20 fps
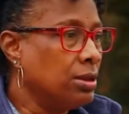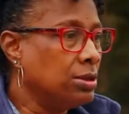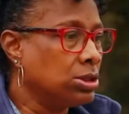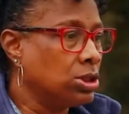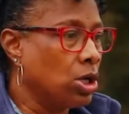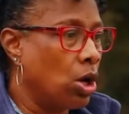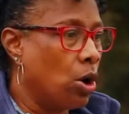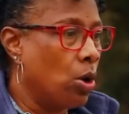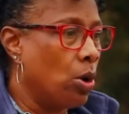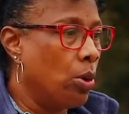
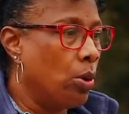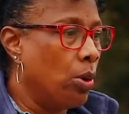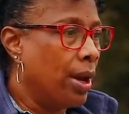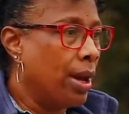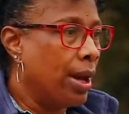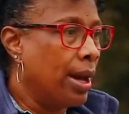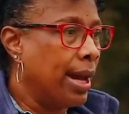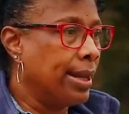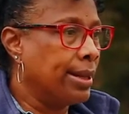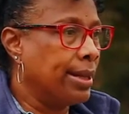So,
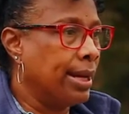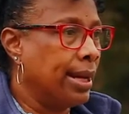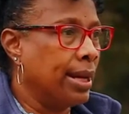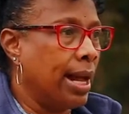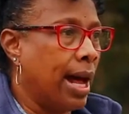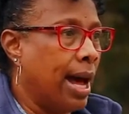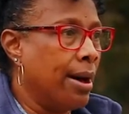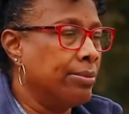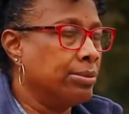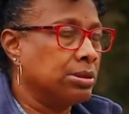and
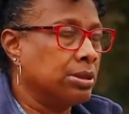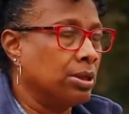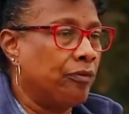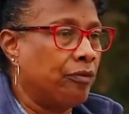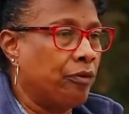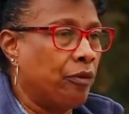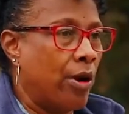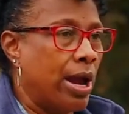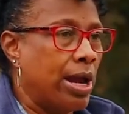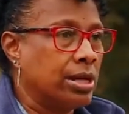then I was
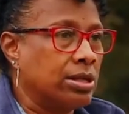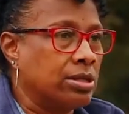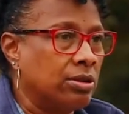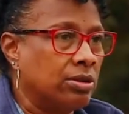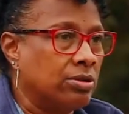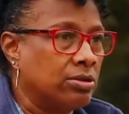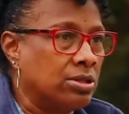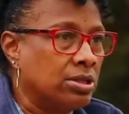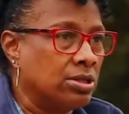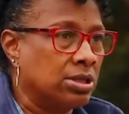afraid
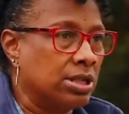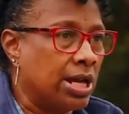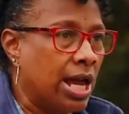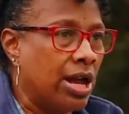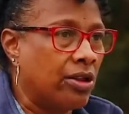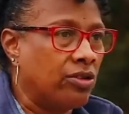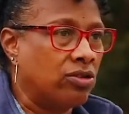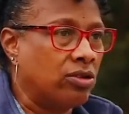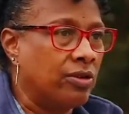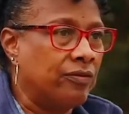to
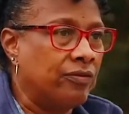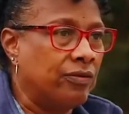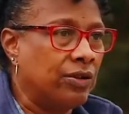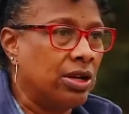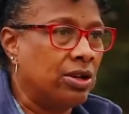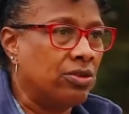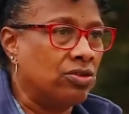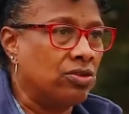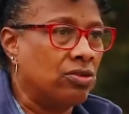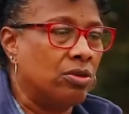schedule the
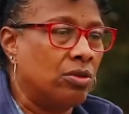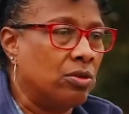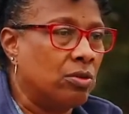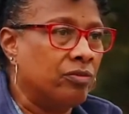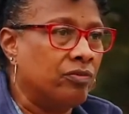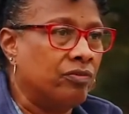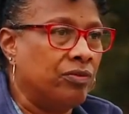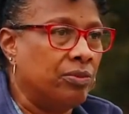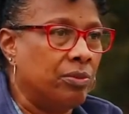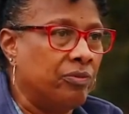vision
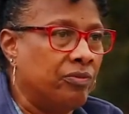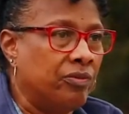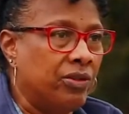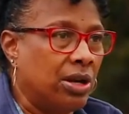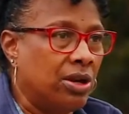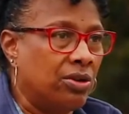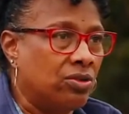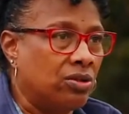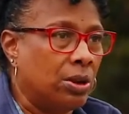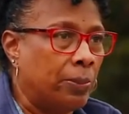
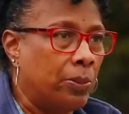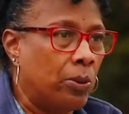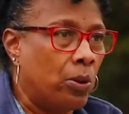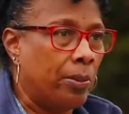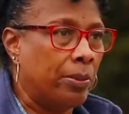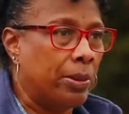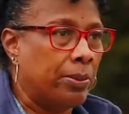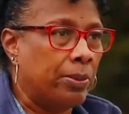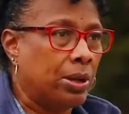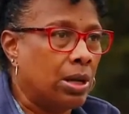
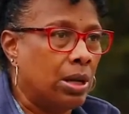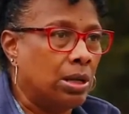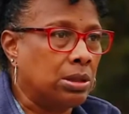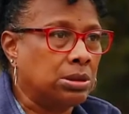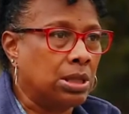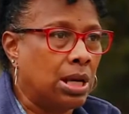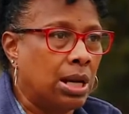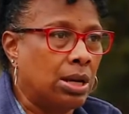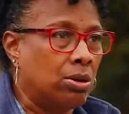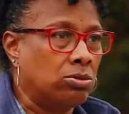appointment
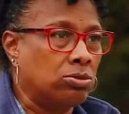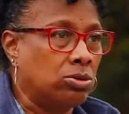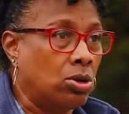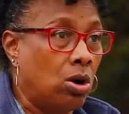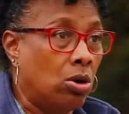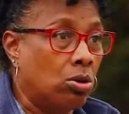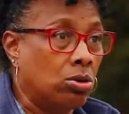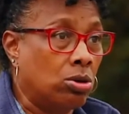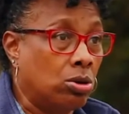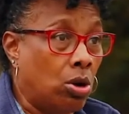because I don't
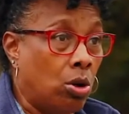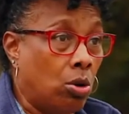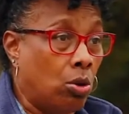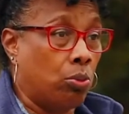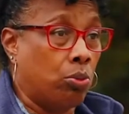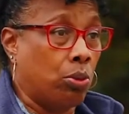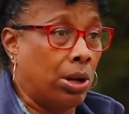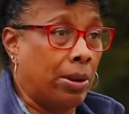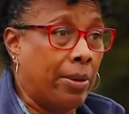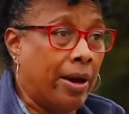know,
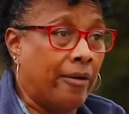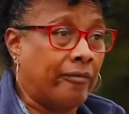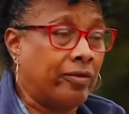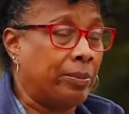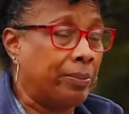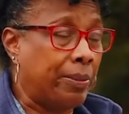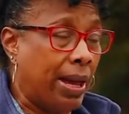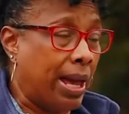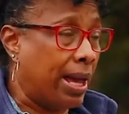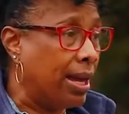what I'm gonna have
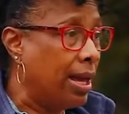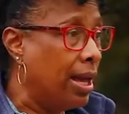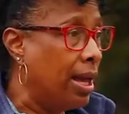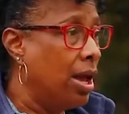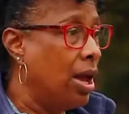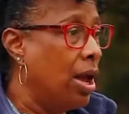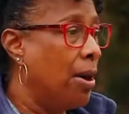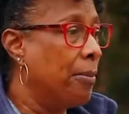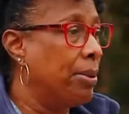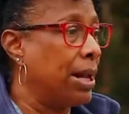to pay.
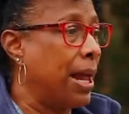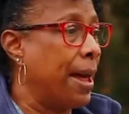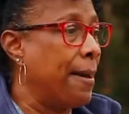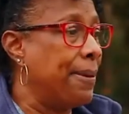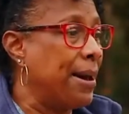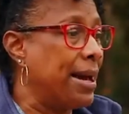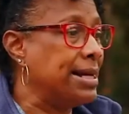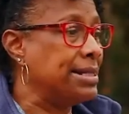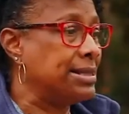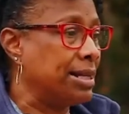But I
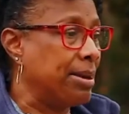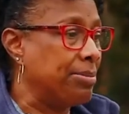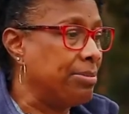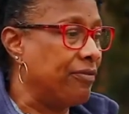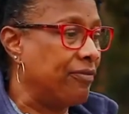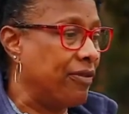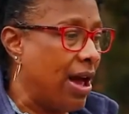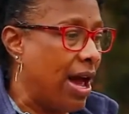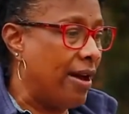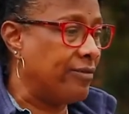paid
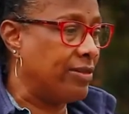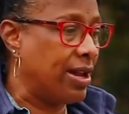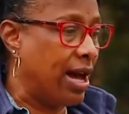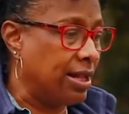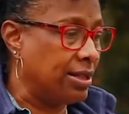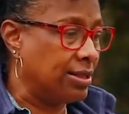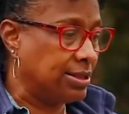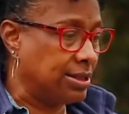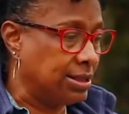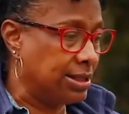
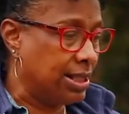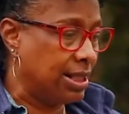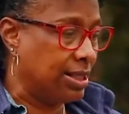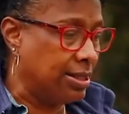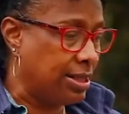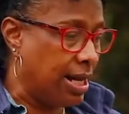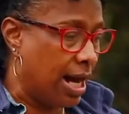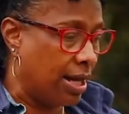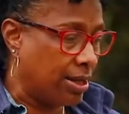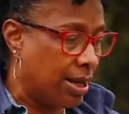$75 to see
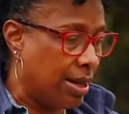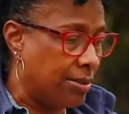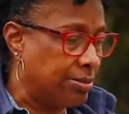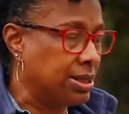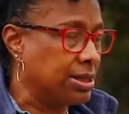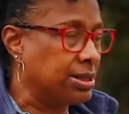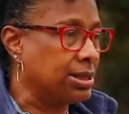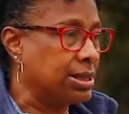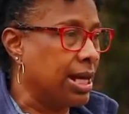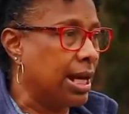the doctor. I'm
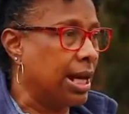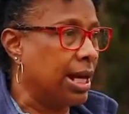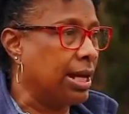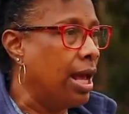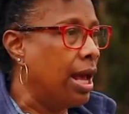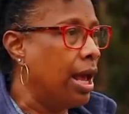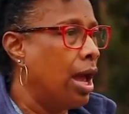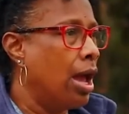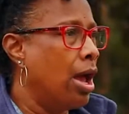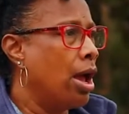just saying,
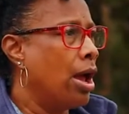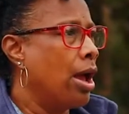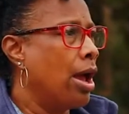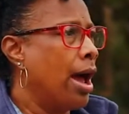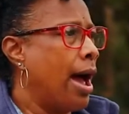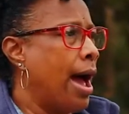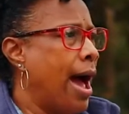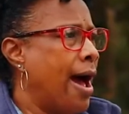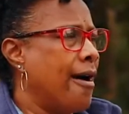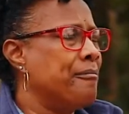
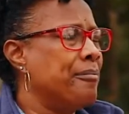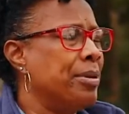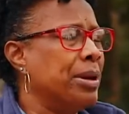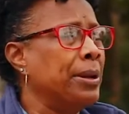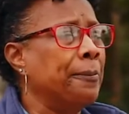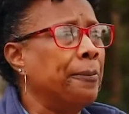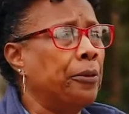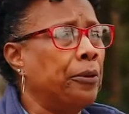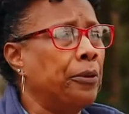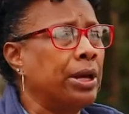I've
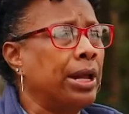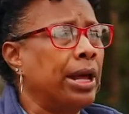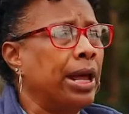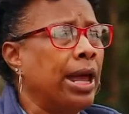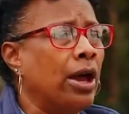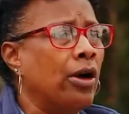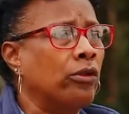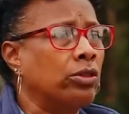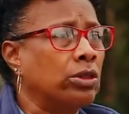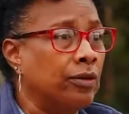been pretty
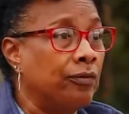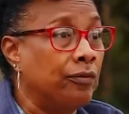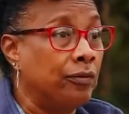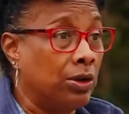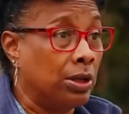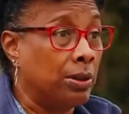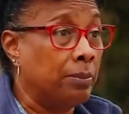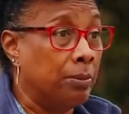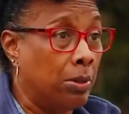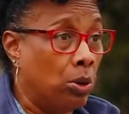healthy
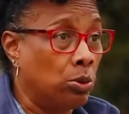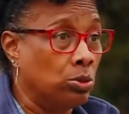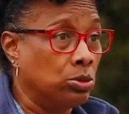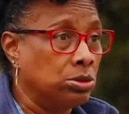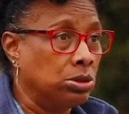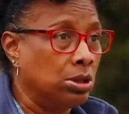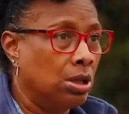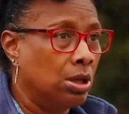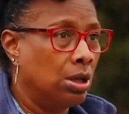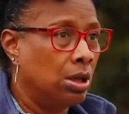for the most.